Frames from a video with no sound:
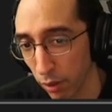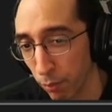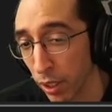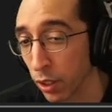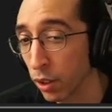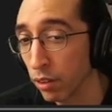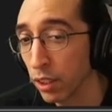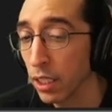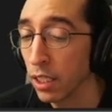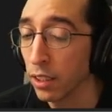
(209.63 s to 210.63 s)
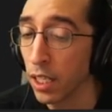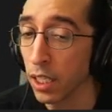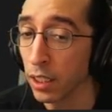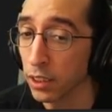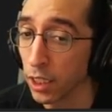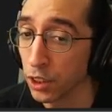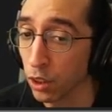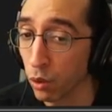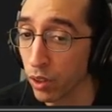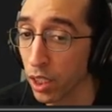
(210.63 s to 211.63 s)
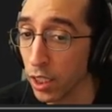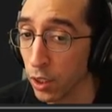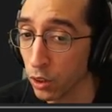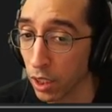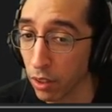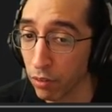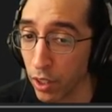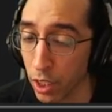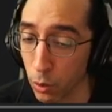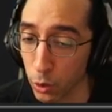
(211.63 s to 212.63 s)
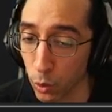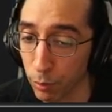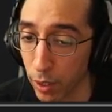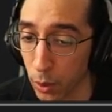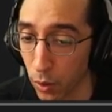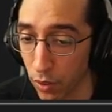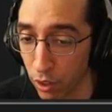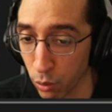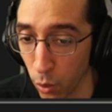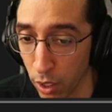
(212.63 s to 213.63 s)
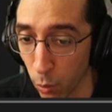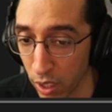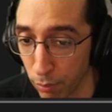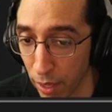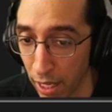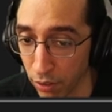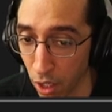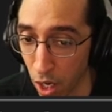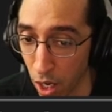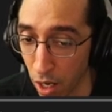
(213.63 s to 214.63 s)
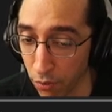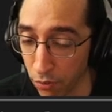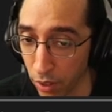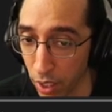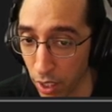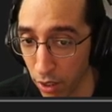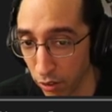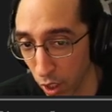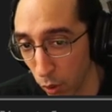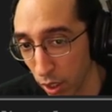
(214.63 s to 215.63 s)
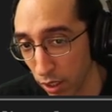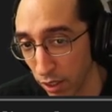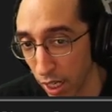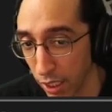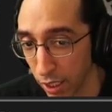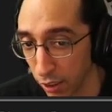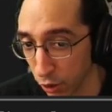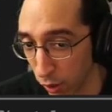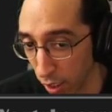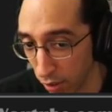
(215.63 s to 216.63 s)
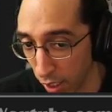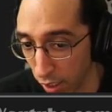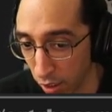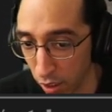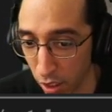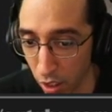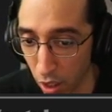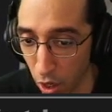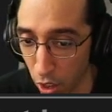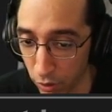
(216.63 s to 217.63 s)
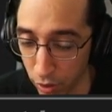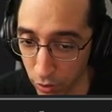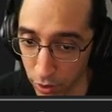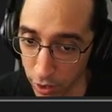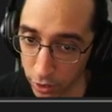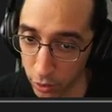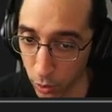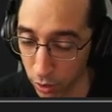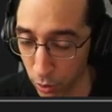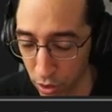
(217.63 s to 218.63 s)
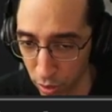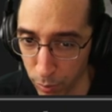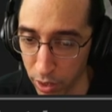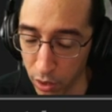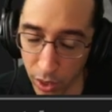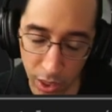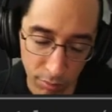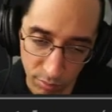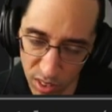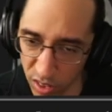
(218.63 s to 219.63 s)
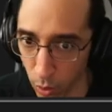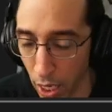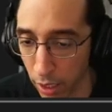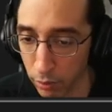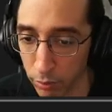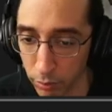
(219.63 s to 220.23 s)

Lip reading: But you can see that he's getting an extension over to here instead of here, which works better with this one when he backs off. So his idea is to try to take all of this for territory. So he's just being greedy. It's okay.